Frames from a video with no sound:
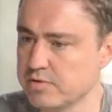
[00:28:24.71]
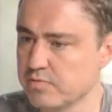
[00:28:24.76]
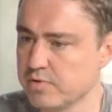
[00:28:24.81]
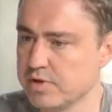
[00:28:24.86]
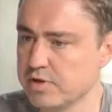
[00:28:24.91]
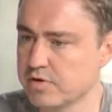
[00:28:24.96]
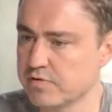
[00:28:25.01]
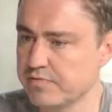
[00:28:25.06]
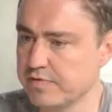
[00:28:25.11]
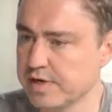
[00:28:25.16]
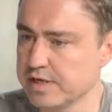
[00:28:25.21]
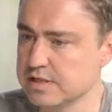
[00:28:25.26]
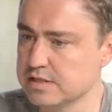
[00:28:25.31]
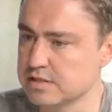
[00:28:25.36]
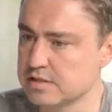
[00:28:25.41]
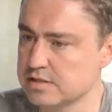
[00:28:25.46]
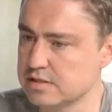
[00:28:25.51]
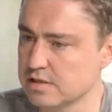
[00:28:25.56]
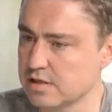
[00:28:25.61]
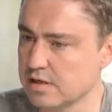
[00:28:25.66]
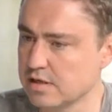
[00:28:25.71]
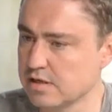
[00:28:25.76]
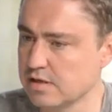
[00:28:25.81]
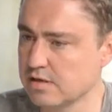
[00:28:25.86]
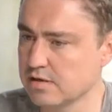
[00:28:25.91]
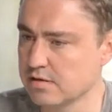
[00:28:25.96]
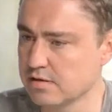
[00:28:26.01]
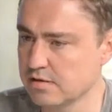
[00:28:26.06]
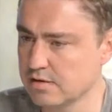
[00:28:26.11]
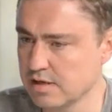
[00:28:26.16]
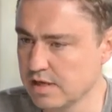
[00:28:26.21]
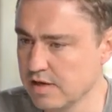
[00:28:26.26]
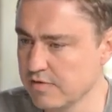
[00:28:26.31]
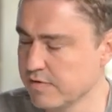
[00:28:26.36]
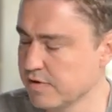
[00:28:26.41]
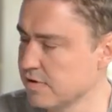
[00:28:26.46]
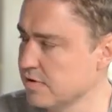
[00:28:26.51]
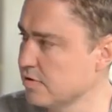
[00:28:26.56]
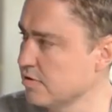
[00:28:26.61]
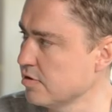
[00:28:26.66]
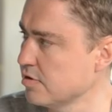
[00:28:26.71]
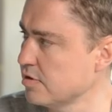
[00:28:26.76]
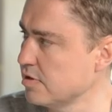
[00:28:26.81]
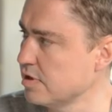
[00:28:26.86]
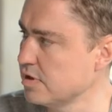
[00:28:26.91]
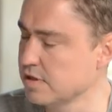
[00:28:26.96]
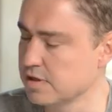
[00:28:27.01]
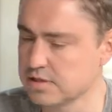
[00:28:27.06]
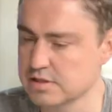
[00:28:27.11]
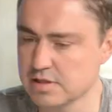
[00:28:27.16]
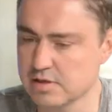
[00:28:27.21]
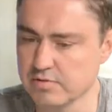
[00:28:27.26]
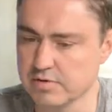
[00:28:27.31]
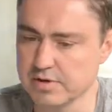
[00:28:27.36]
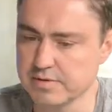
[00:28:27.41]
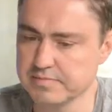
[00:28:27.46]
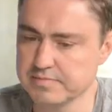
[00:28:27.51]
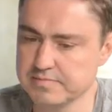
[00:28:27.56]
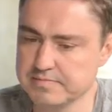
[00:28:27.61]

it with your friends, even not in the sauna.